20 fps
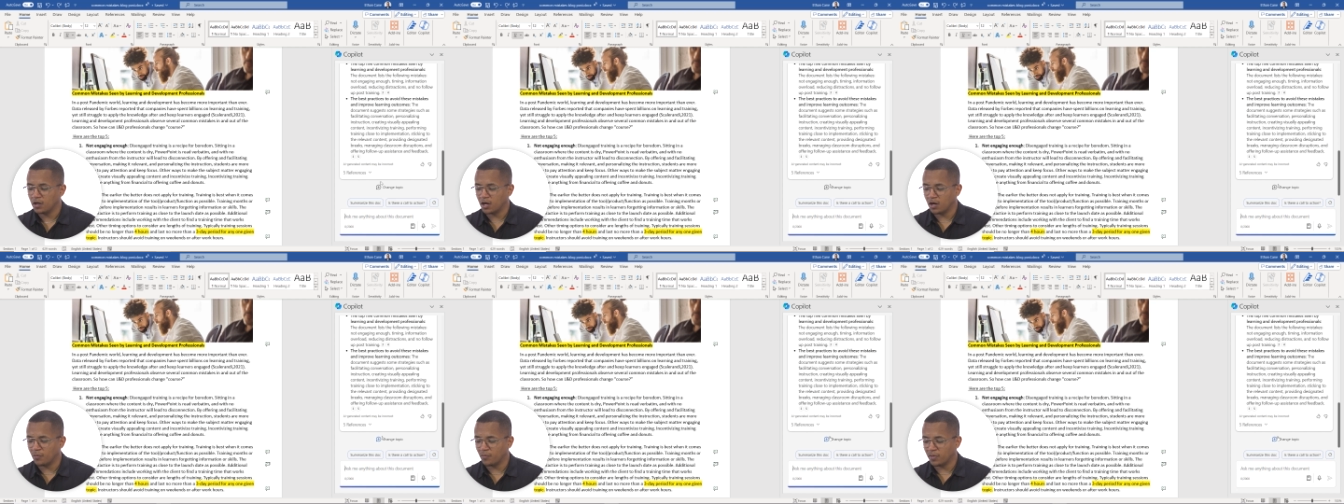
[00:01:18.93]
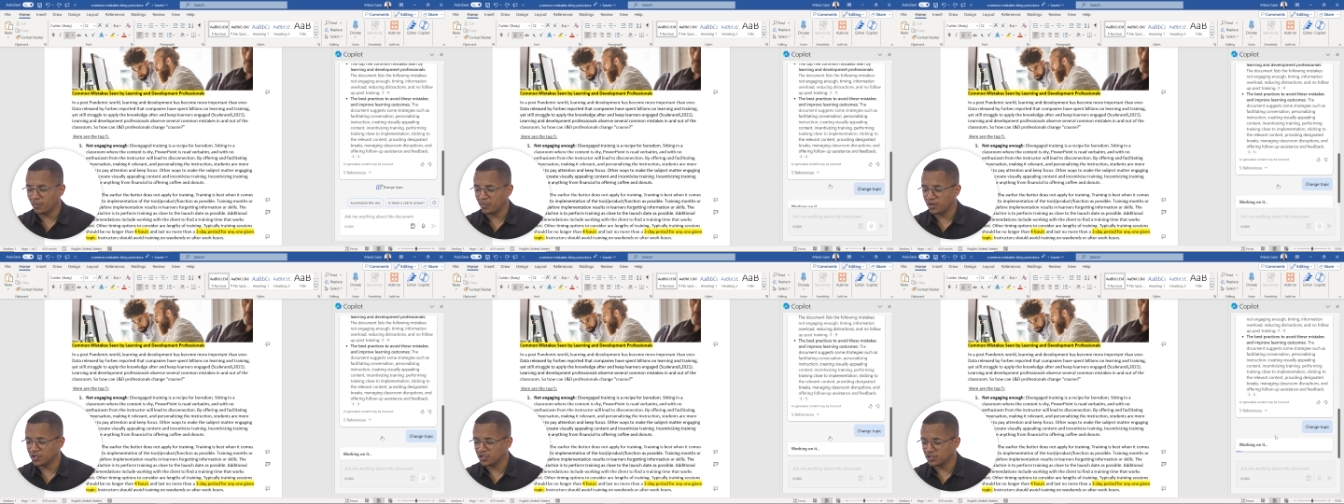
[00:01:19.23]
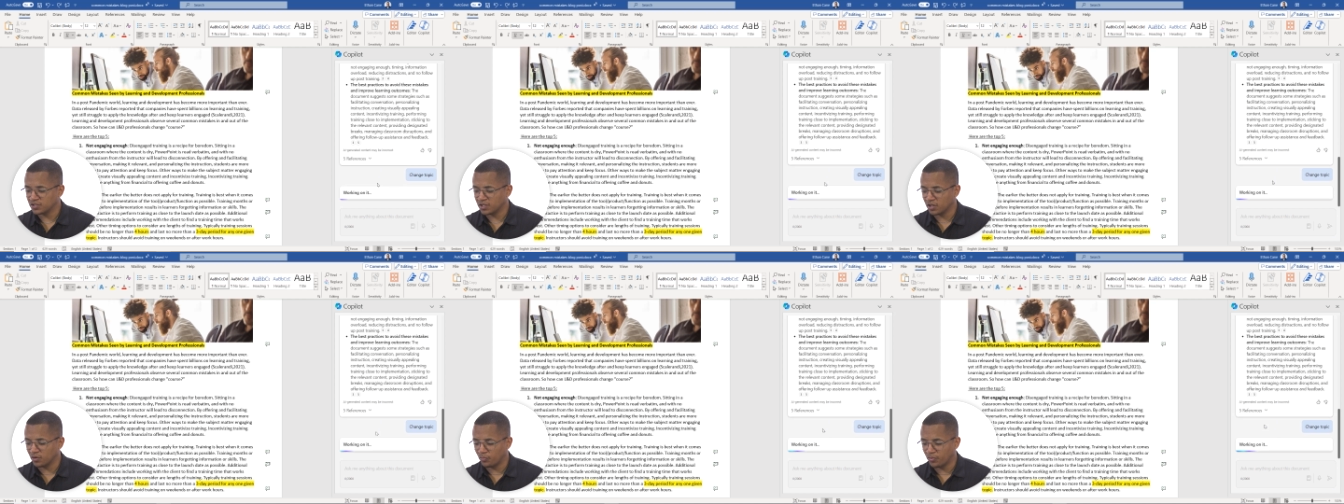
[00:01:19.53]
Um, but I'm going to
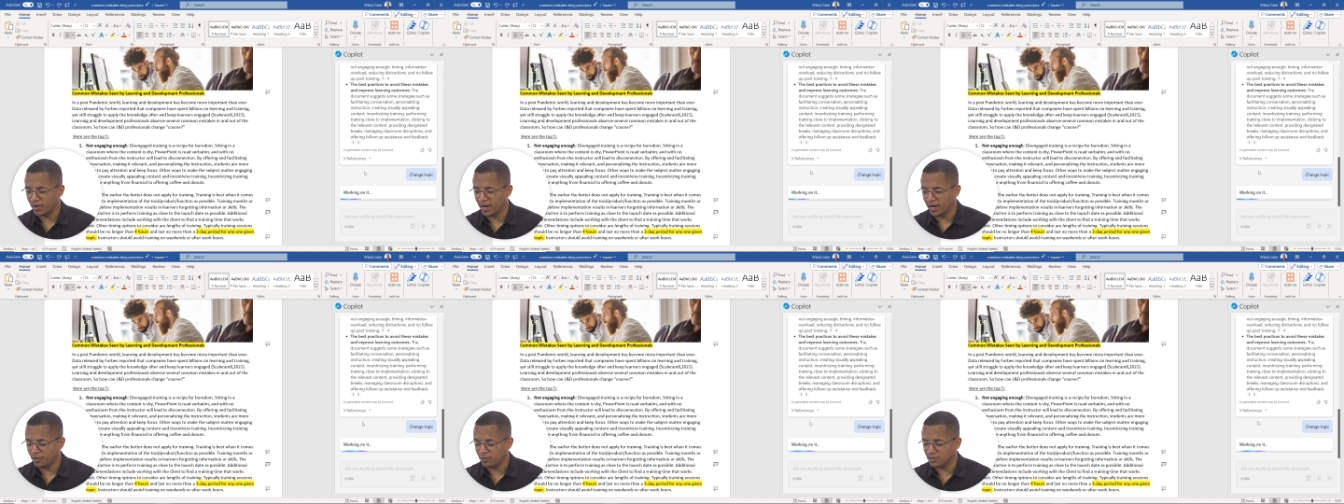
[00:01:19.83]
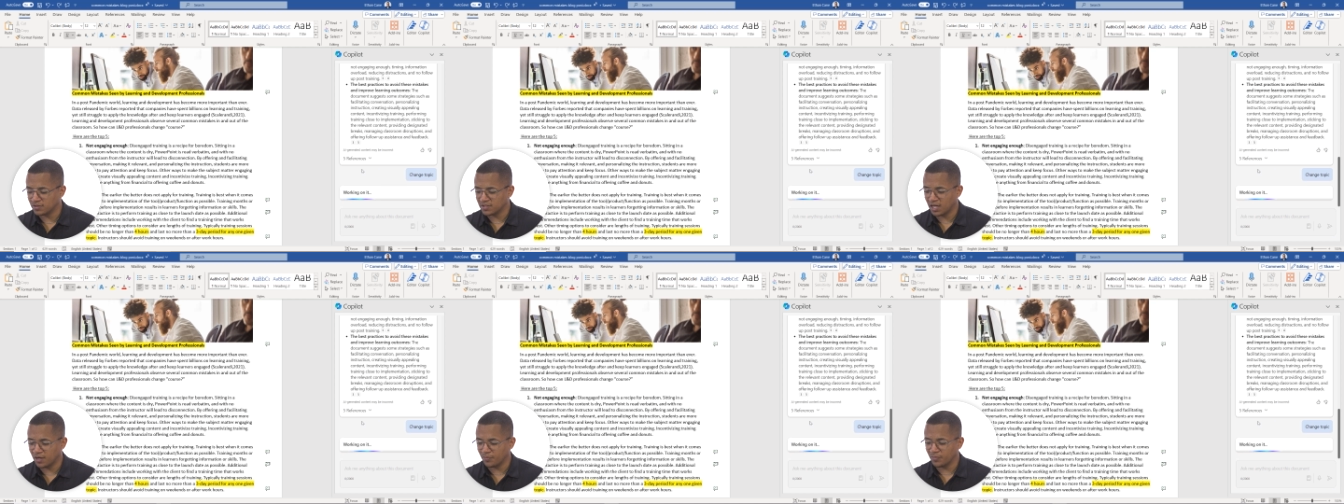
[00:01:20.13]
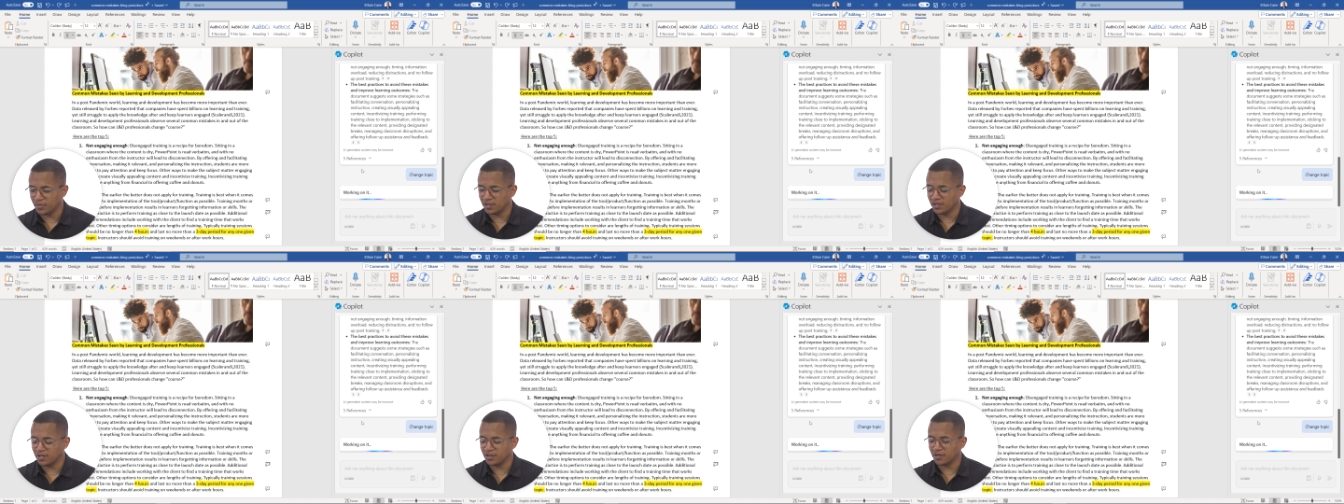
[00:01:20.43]
start a brand new
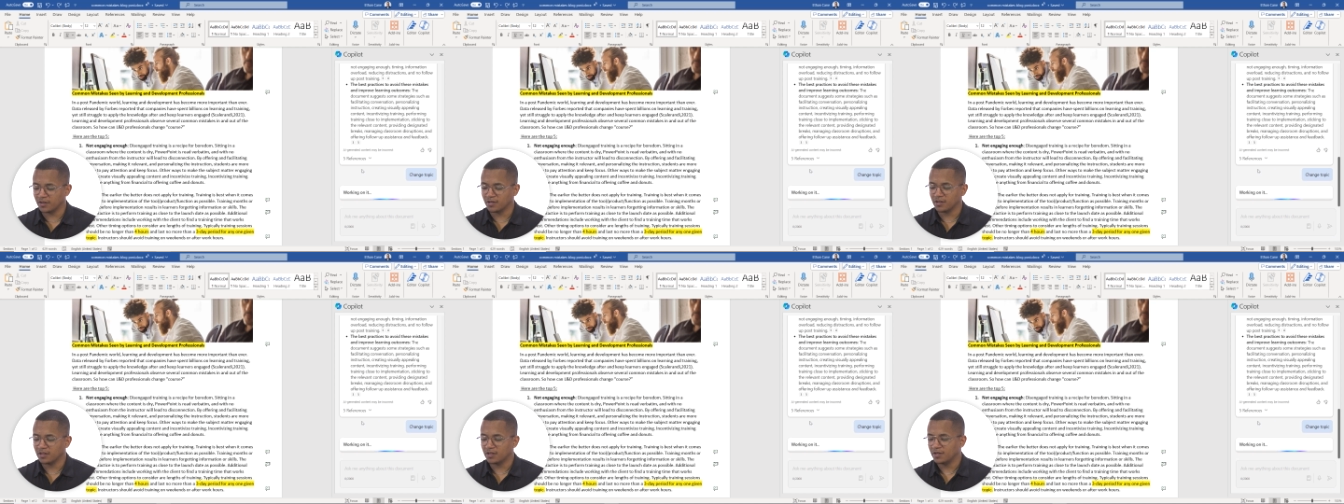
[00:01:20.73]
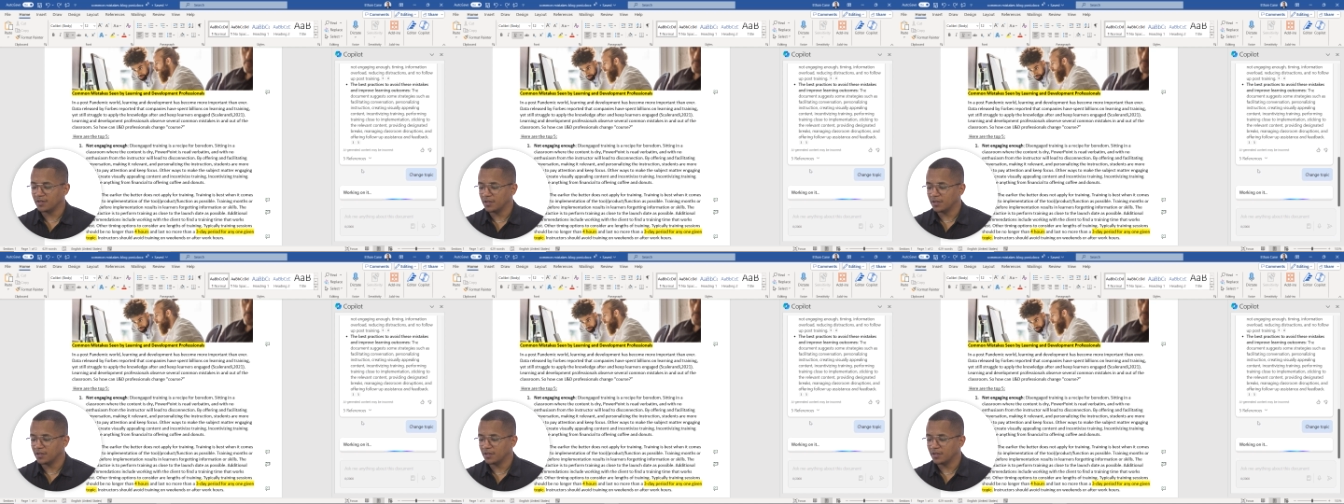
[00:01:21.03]
topic here.